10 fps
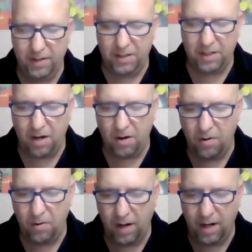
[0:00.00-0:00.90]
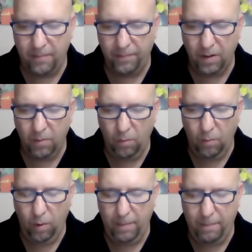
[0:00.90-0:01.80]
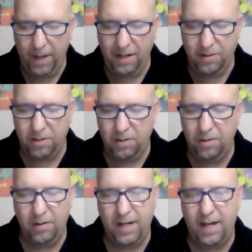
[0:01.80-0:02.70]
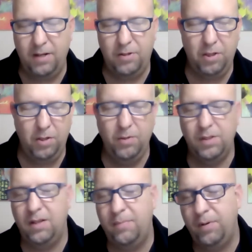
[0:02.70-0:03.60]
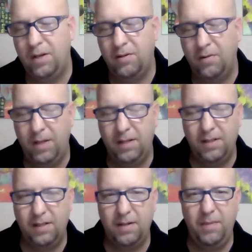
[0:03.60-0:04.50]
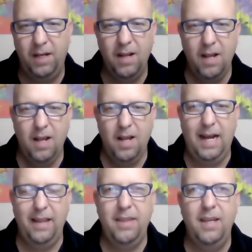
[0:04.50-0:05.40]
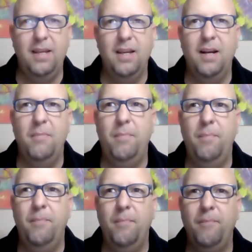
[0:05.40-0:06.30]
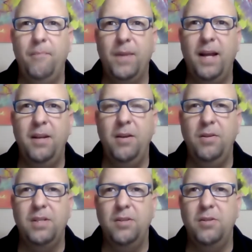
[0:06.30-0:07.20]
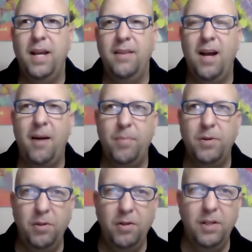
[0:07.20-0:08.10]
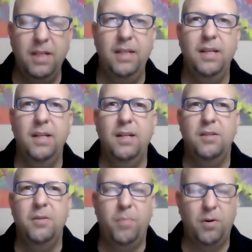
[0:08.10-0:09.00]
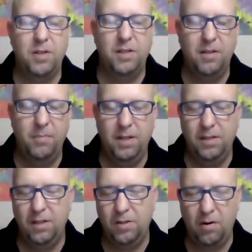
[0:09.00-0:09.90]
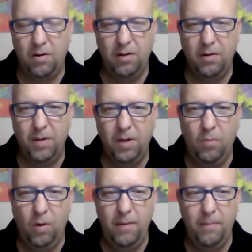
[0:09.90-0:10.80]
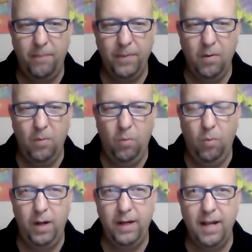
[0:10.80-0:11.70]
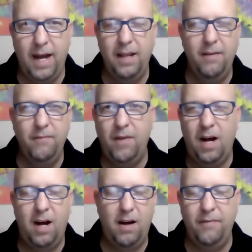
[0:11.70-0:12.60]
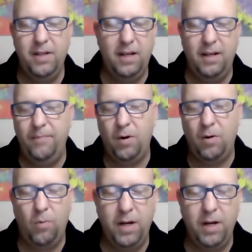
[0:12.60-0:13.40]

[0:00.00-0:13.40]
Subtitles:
so. What made you kind of choose the particular business? I mean, I think, I know you said you had the opportunity to purchase a business earlier, but what got involved, or what